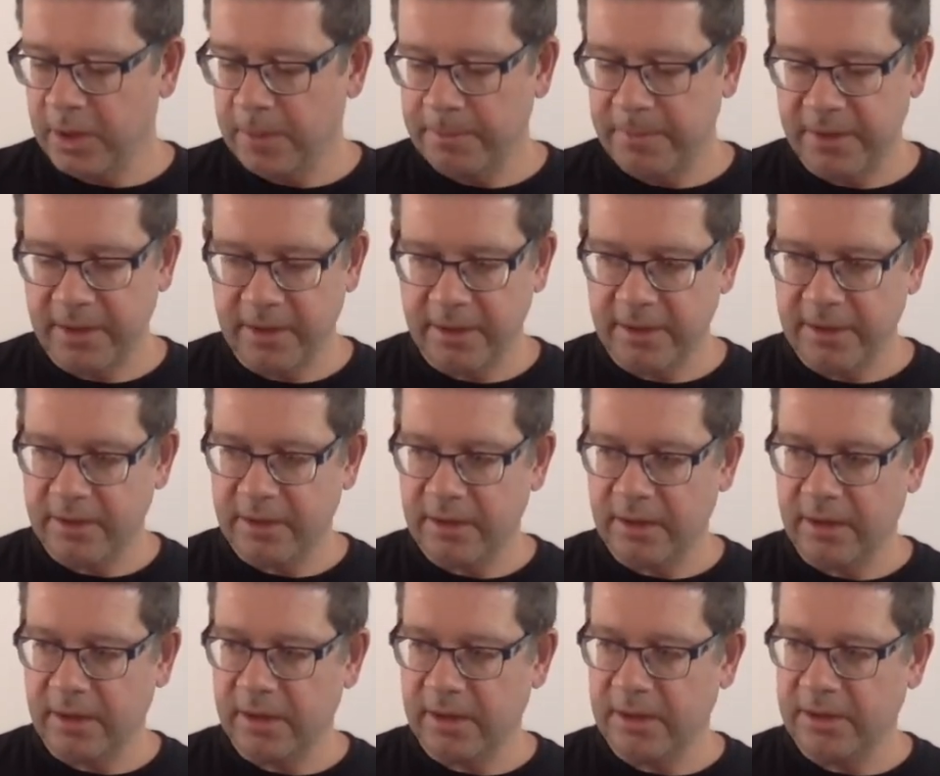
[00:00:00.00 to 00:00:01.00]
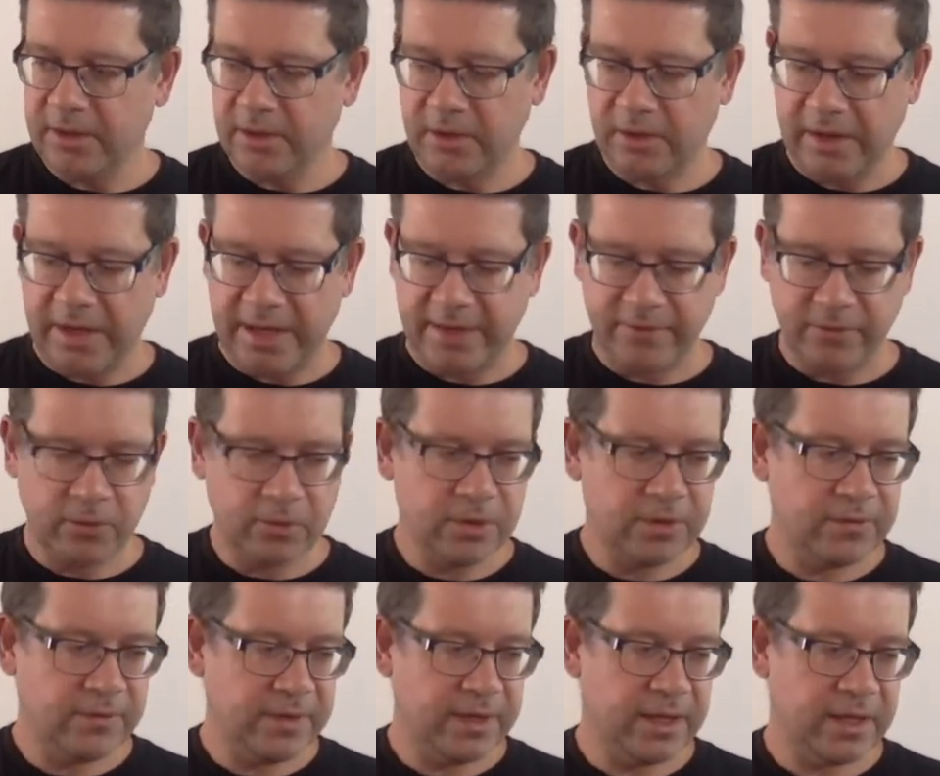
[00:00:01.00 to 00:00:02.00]
But, you know, out of all the
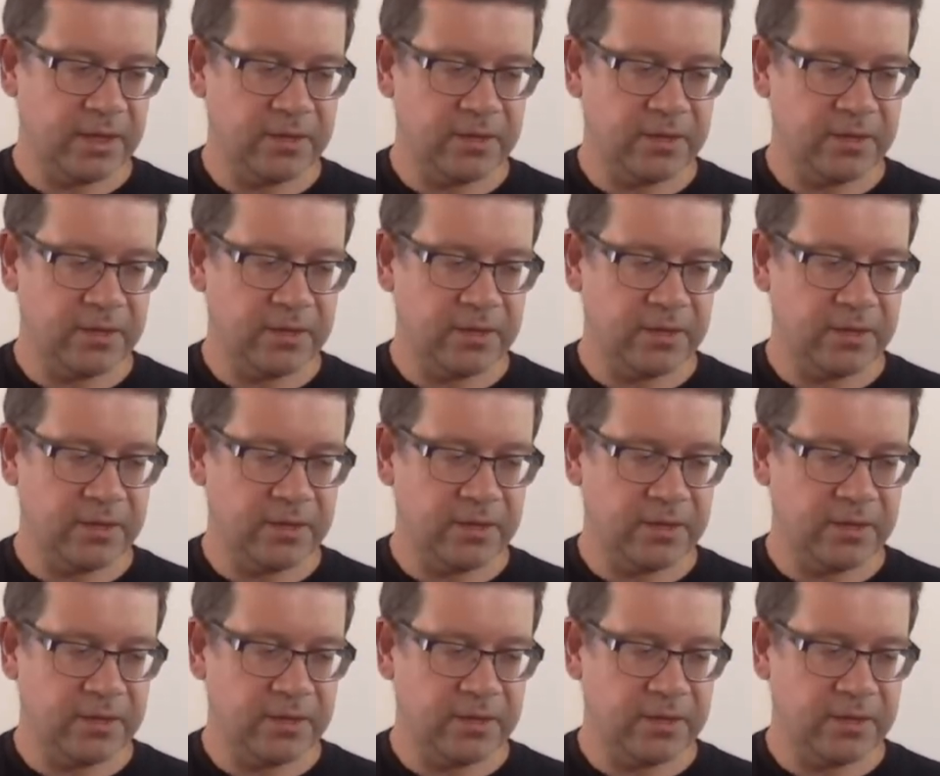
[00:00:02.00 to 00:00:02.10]
VR